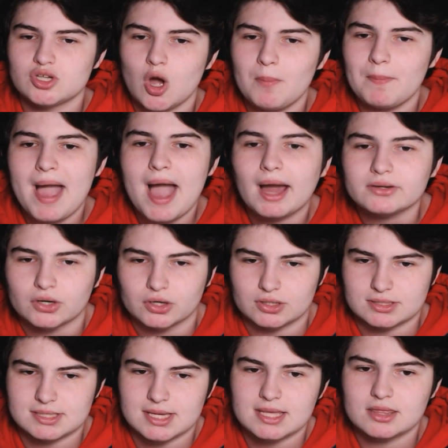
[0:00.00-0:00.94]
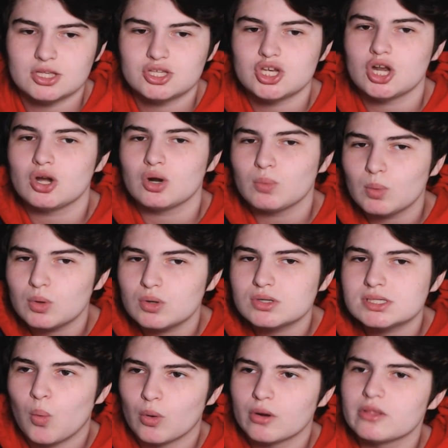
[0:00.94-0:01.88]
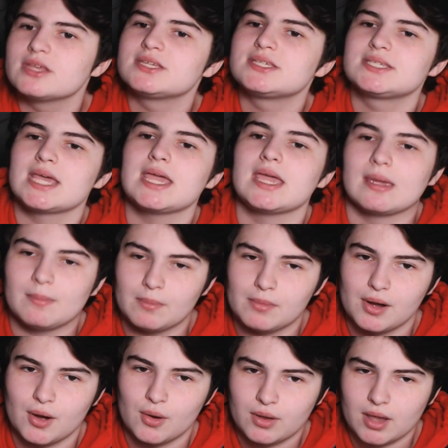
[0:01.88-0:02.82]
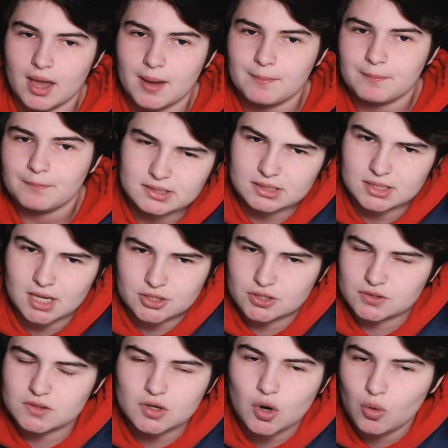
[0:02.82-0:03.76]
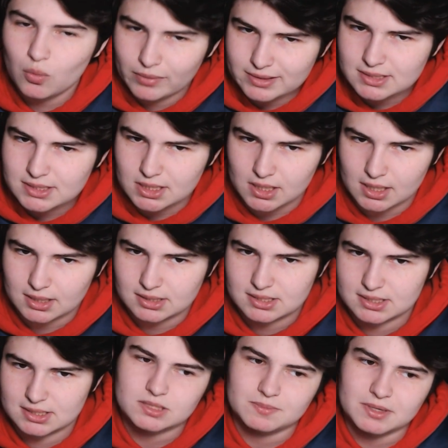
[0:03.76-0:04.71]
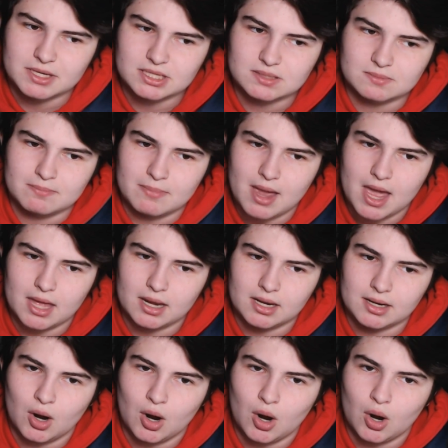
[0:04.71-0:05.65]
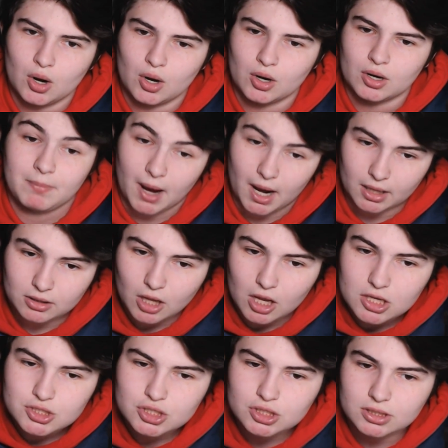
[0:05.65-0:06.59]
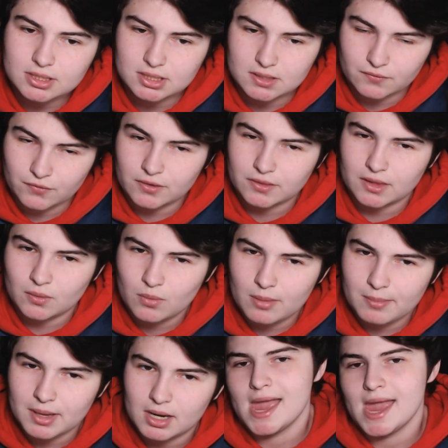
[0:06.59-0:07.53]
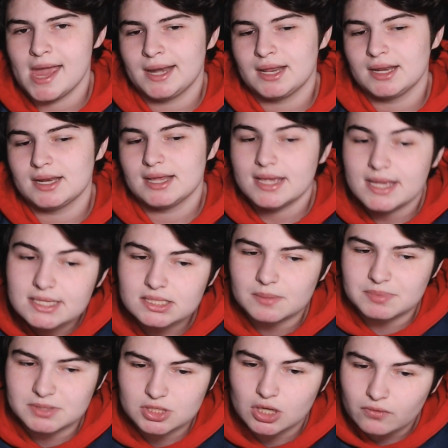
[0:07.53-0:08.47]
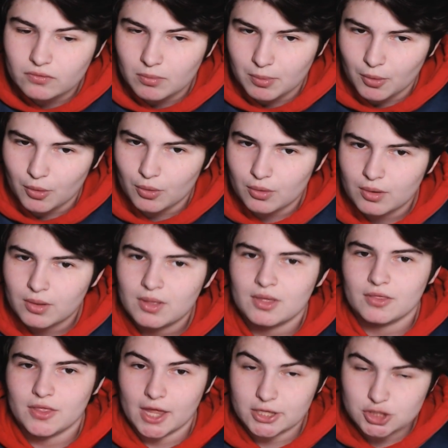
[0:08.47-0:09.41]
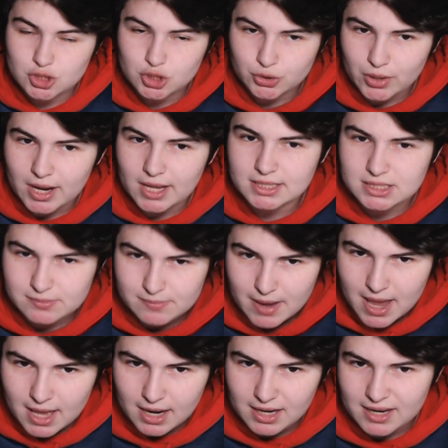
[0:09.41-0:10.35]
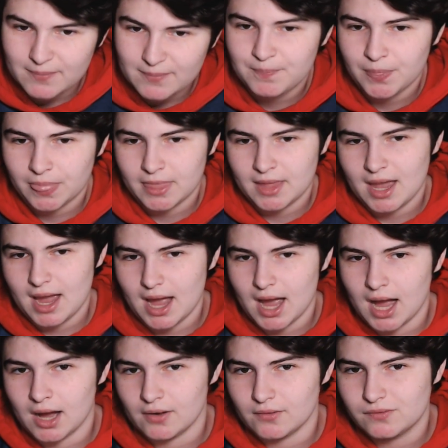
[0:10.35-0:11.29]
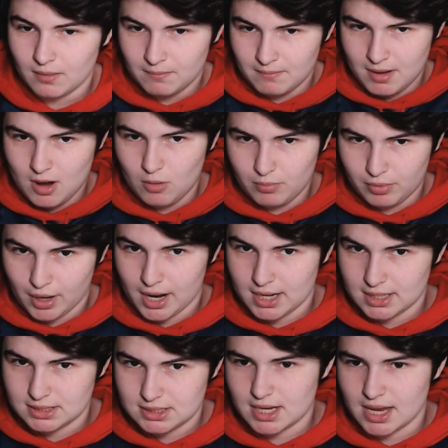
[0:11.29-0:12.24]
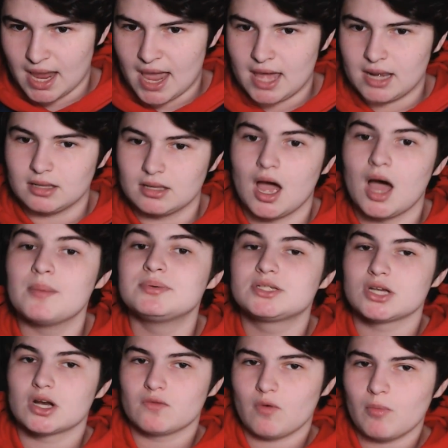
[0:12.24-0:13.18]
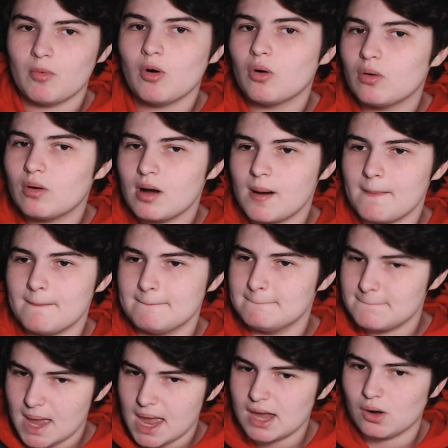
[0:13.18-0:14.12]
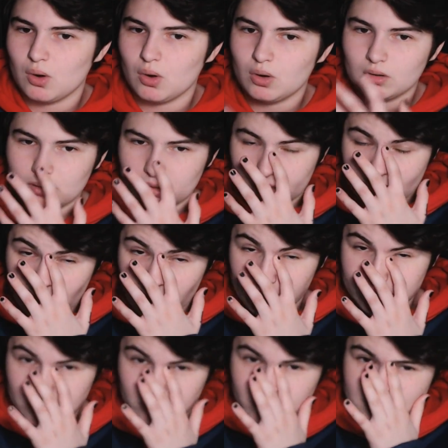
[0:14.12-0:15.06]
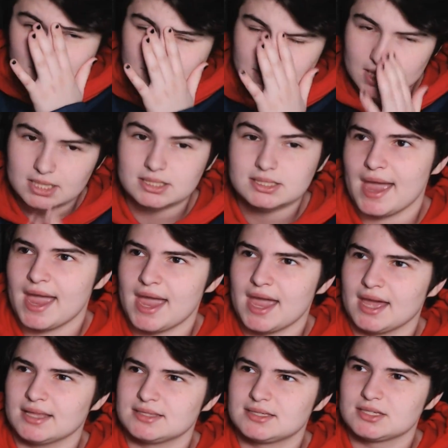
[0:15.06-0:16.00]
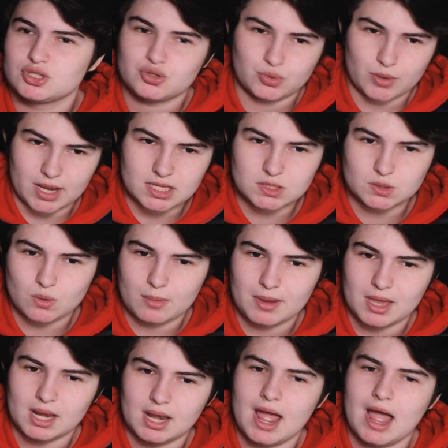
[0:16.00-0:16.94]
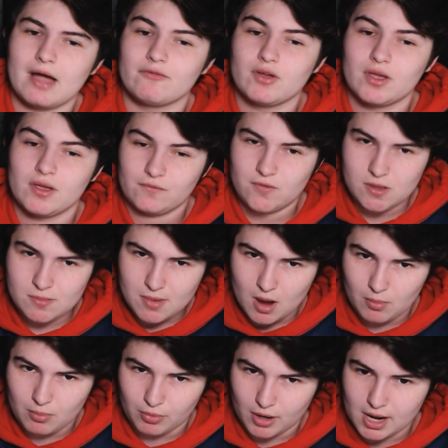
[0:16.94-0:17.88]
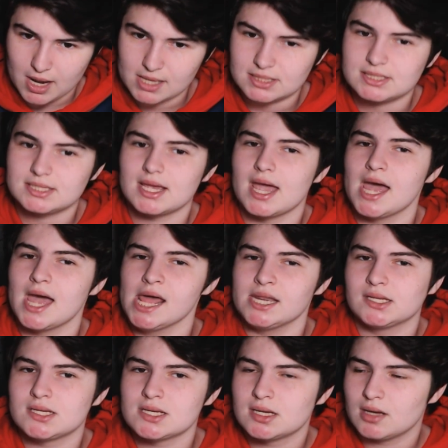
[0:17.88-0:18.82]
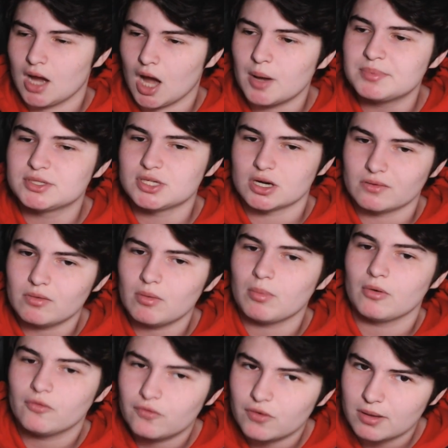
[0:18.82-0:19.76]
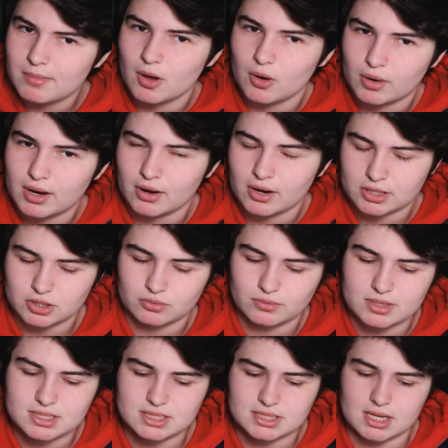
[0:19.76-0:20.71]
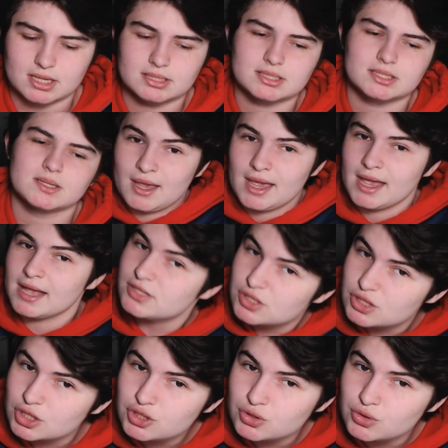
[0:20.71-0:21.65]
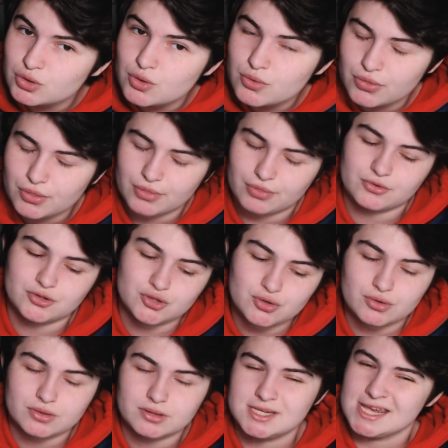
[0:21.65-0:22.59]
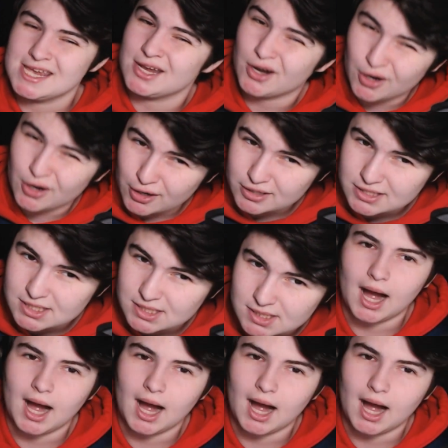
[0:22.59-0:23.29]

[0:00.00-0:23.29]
patterns, like the gender roles were the same. Okay, it's not just a coincidence. It's because men are biologically different than women, and it is observable that trans men have male brains and observable male characteristics, and trans women have female brains and observable female characteristics. It's the truth. Truth tea hurts.